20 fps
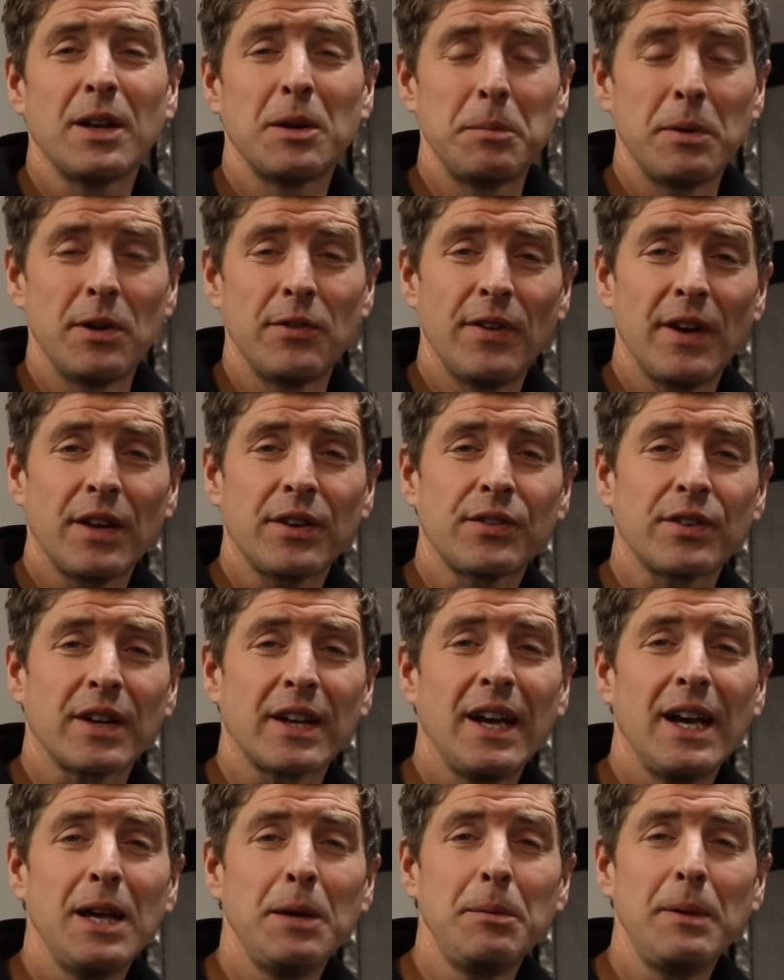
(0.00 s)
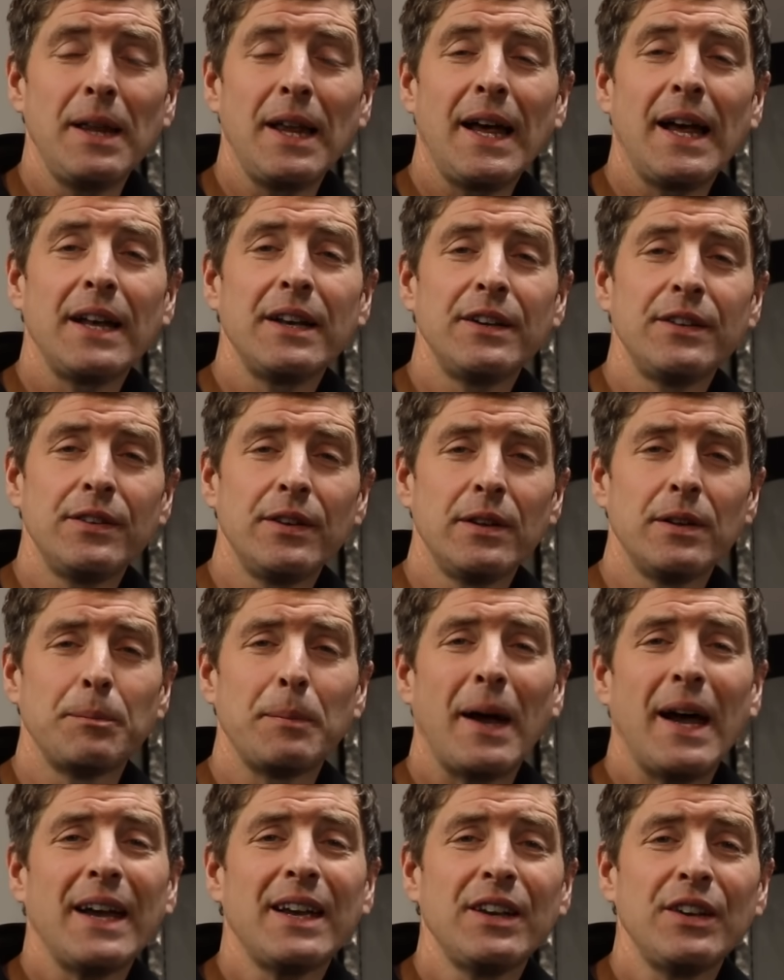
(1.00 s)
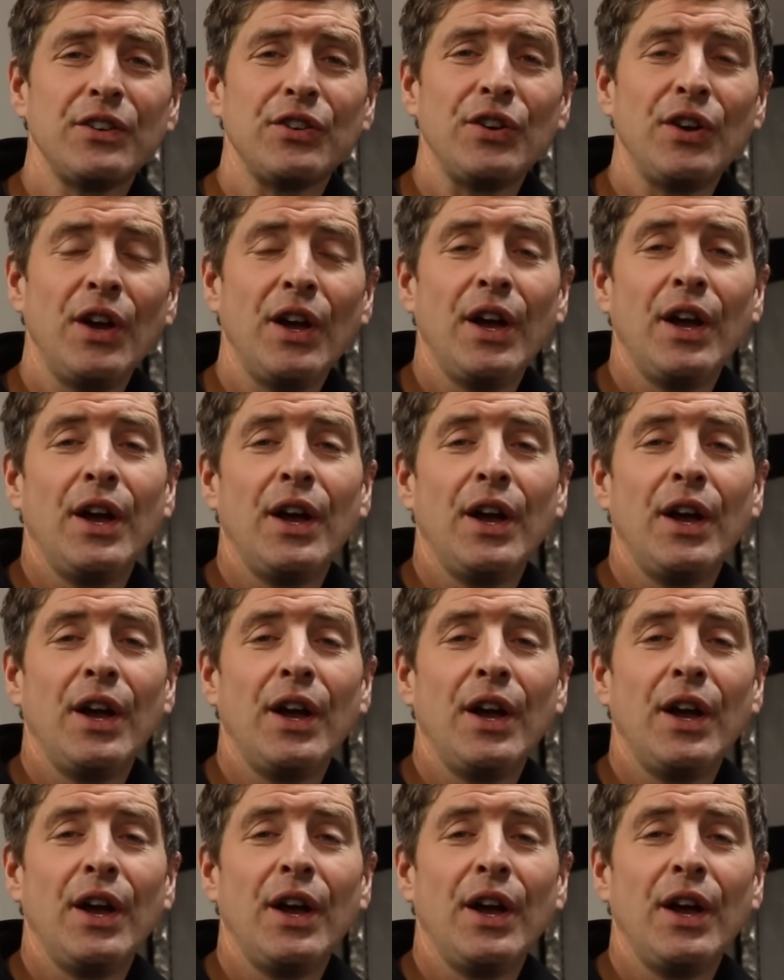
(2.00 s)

and a bit of extra cable added to the package